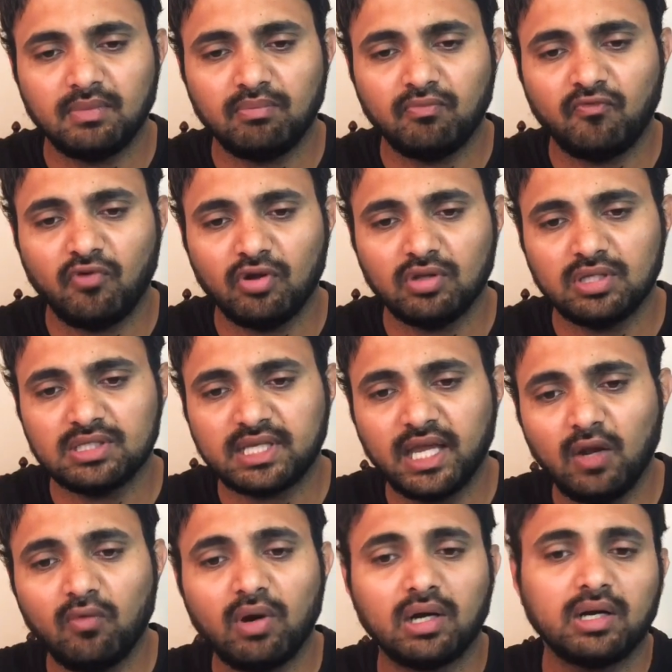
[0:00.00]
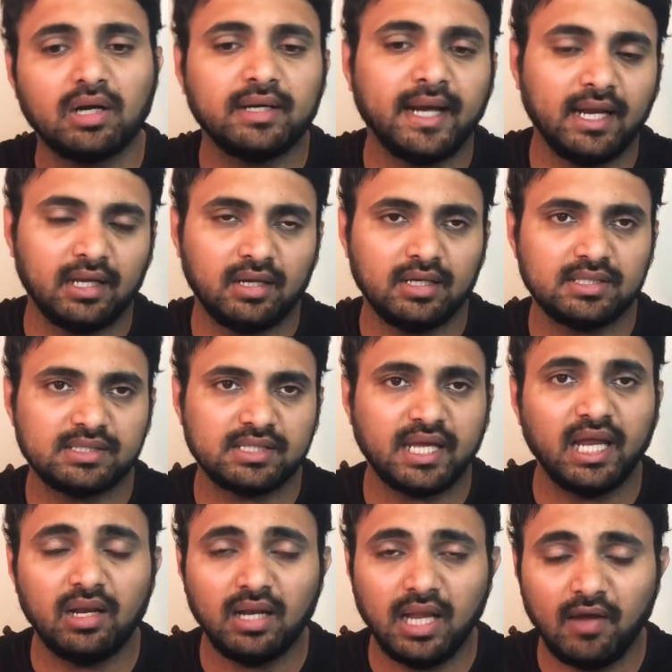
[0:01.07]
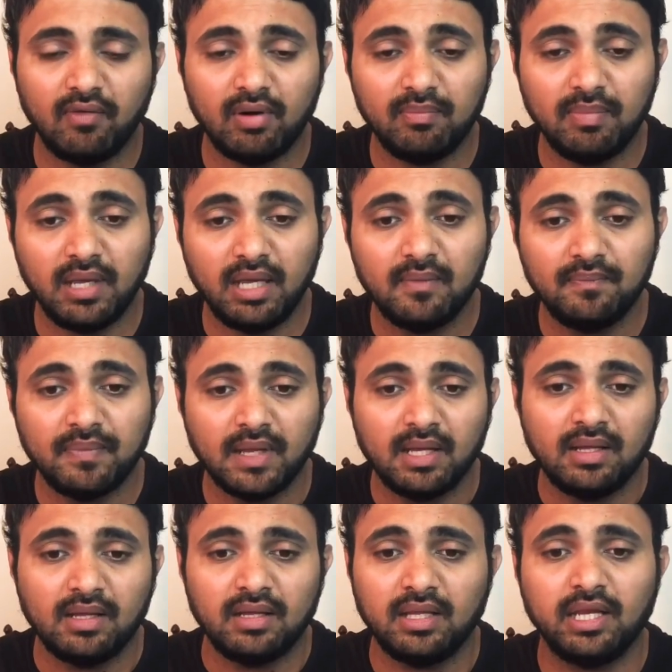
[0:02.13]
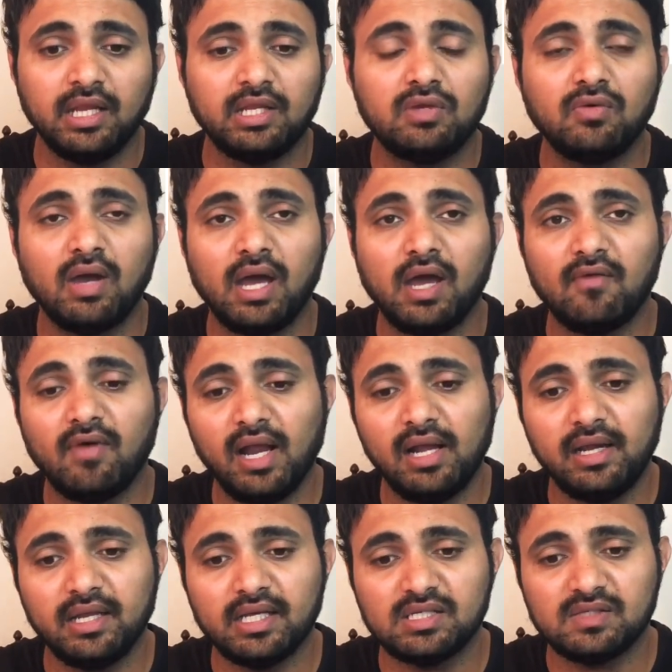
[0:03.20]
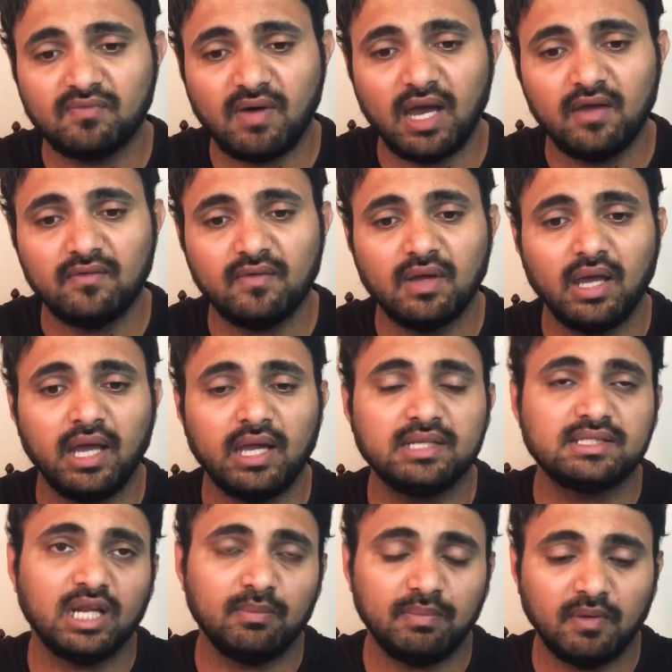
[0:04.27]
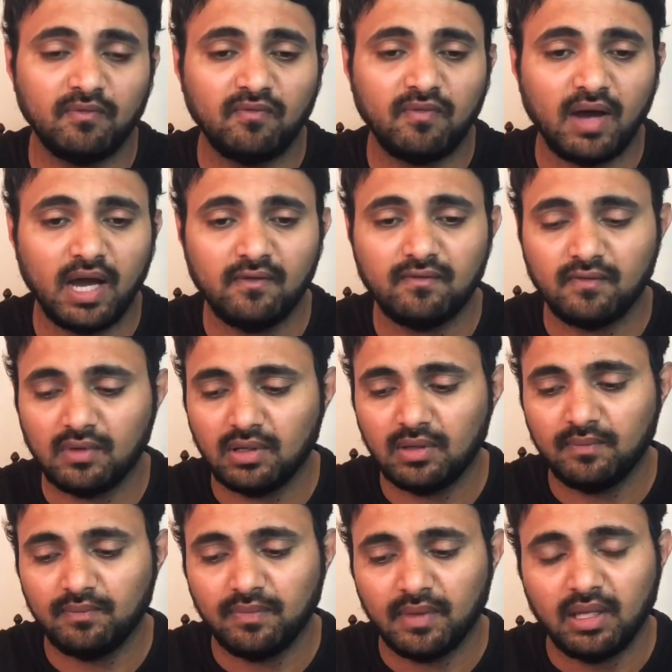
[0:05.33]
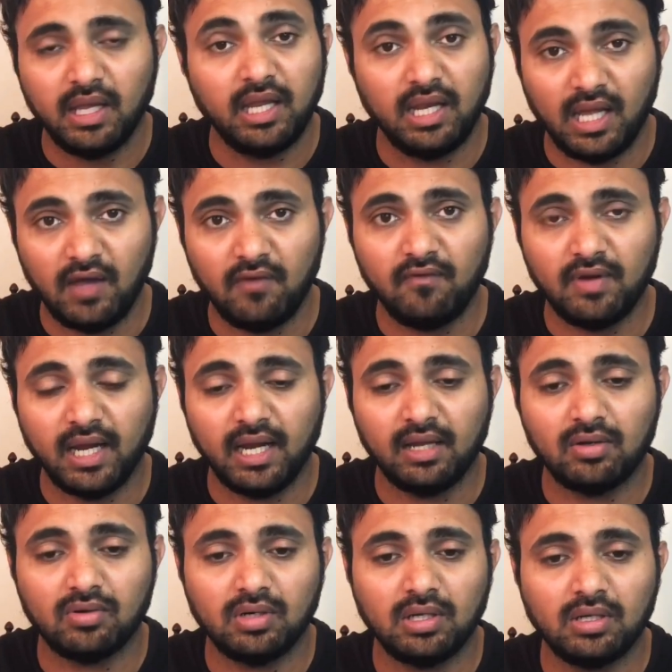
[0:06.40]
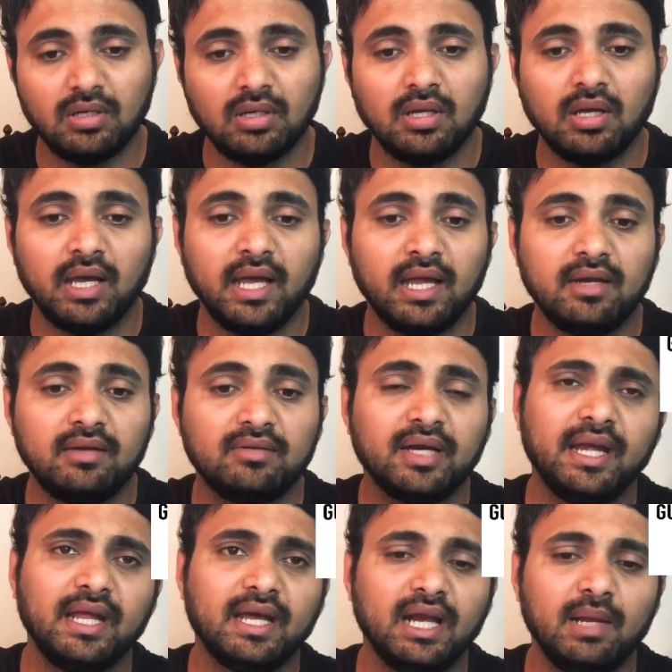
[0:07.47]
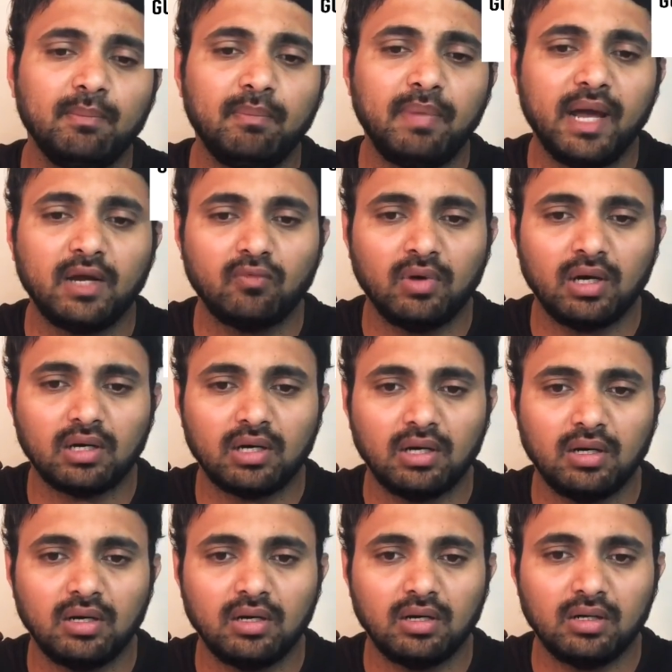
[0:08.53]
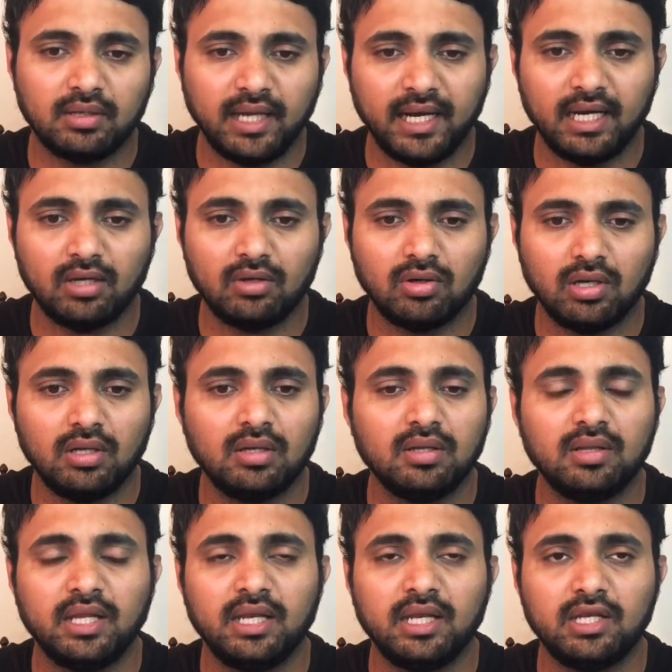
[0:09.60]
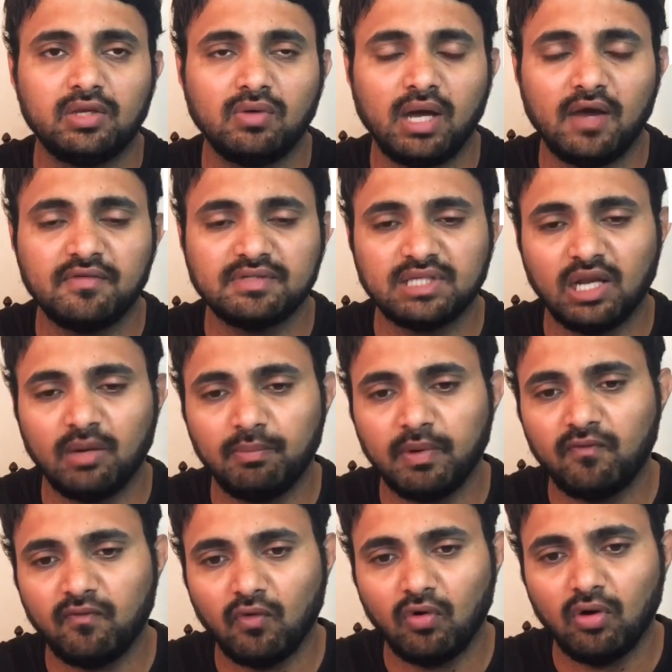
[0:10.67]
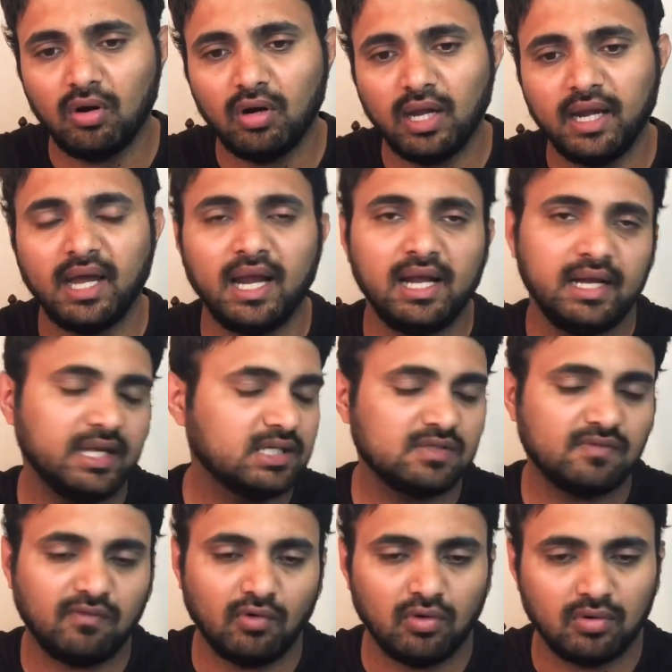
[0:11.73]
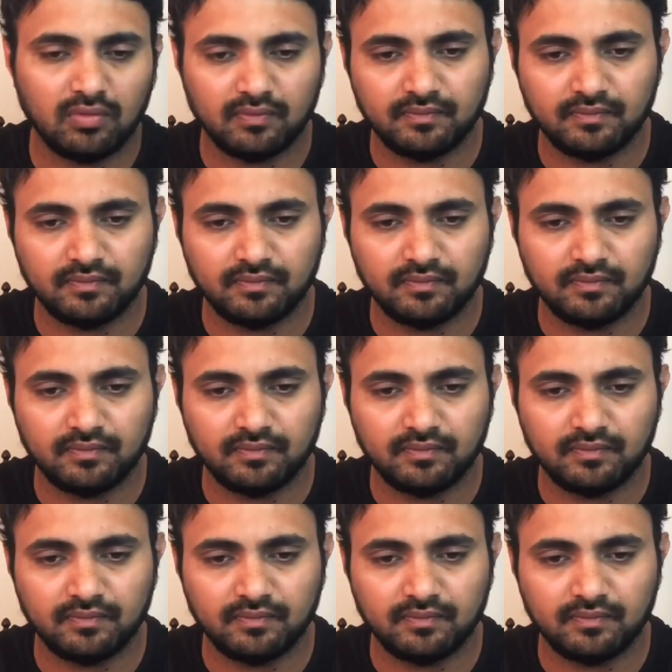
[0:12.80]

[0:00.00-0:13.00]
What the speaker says: for the skilled worker category, skill level B, they need to have IELTS 5 and CELP 5 in every category. And critical impact worker category, they need to have a CELP 4 and IELTS 4.